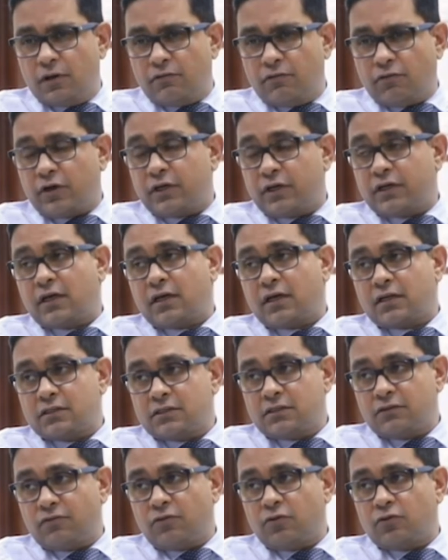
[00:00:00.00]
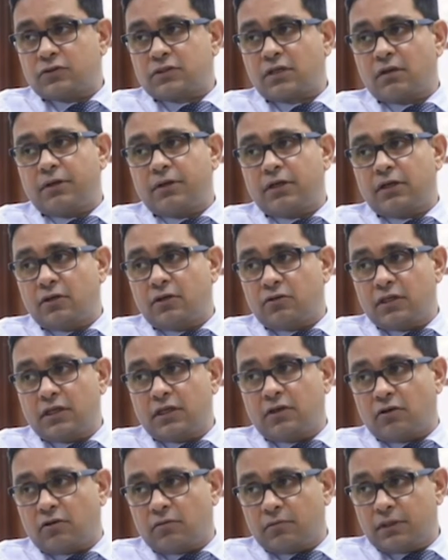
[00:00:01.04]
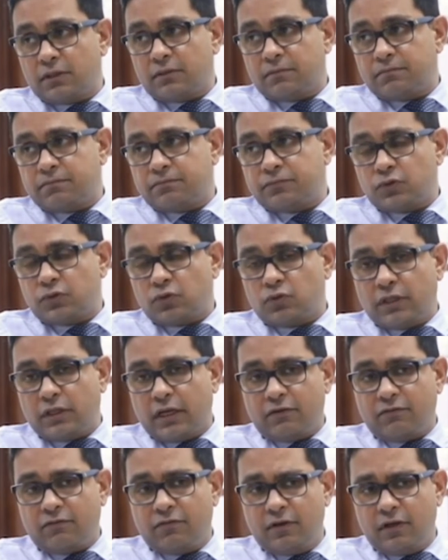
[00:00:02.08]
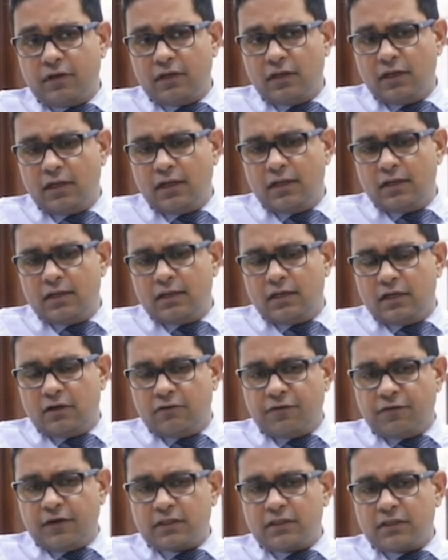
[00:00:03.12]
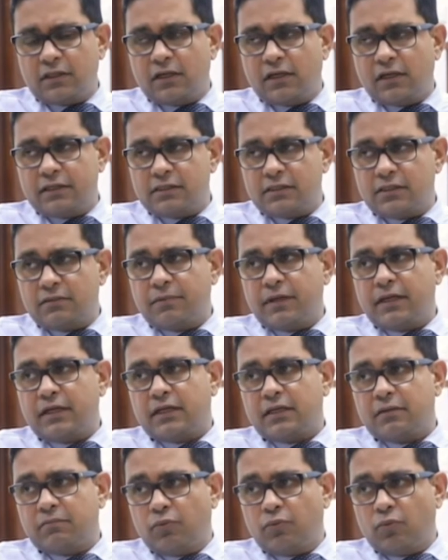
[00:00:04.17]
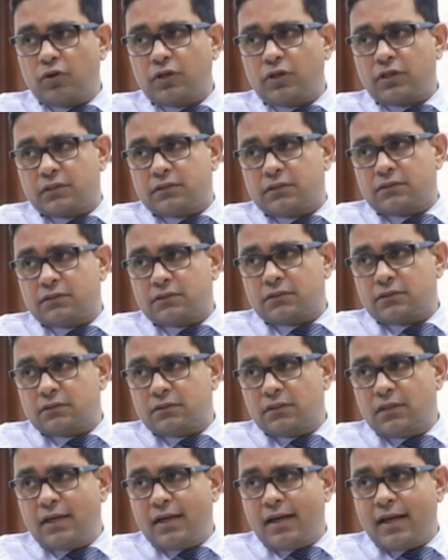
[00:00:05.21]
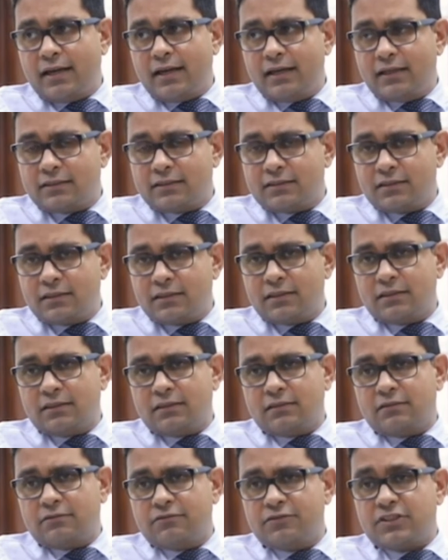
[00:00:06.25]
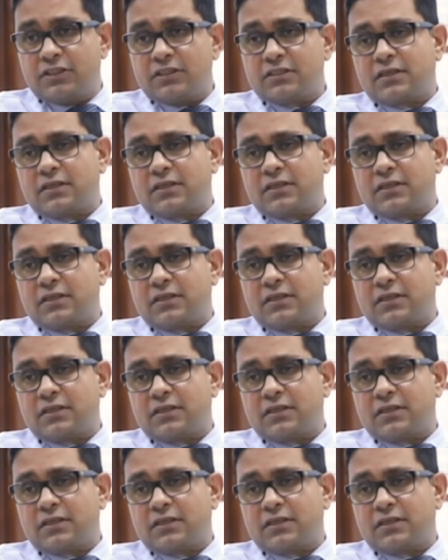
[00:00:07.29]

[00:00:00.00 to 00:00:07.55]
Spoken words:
foreign currency flows coming into the economy. So that will affect the legitimate importers, and it's a vicious